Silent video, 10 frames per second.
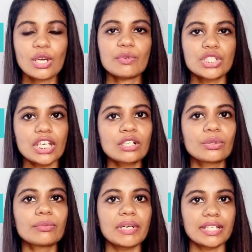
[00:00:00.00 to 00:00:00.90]
which
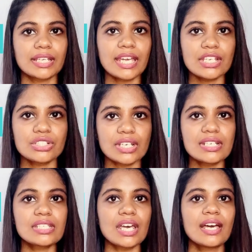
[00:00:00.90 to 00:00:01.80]
include
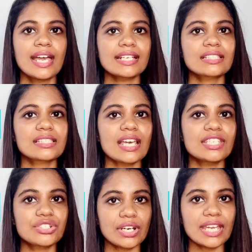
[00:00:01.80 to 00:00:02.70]
medications,
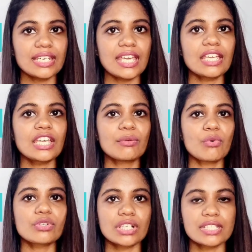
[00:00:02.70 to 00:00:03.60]
exercise training,
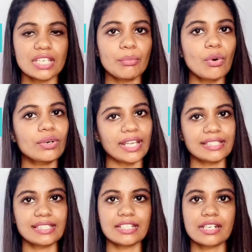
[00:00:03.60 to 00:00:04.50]
emotional support,
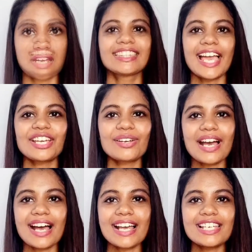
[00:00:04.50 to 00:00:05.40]
etc. Thank you
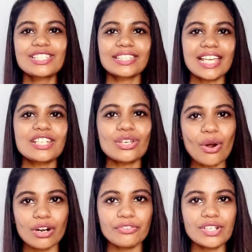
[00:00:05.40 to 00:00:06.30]
guys, that's
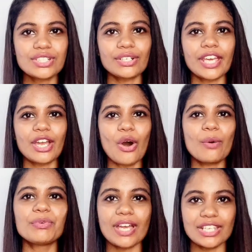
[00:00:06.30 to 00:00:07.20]
all for today.
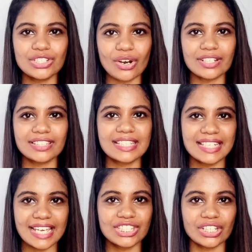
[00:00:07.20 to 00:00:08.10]
Hope you enjoyed this
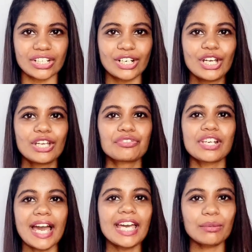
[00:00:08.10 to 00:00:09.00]
lecture. If you
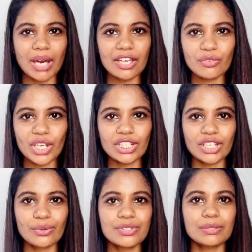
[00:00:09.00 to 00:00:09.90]
like my
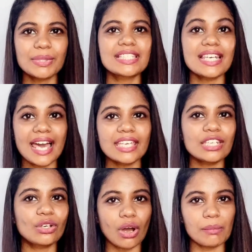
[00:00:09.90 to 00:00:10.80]
videos, please like
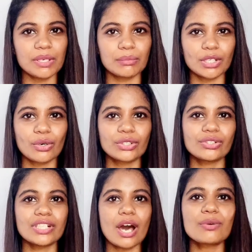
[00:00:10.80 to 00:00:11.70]
and comment below your
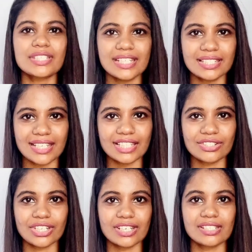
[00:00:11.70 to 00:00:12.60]
doubts and
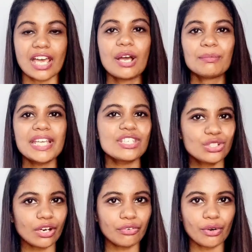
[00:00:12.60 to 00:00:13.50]
suggestions. Please
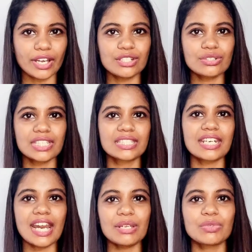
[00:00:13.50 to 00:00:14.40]
don't forget to
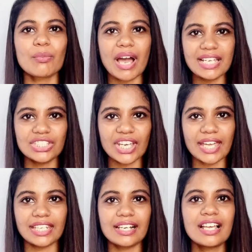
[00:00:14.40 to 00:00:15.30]
subscribe to my
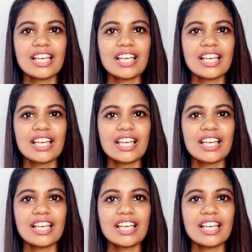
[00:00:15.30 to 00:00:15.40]
channel.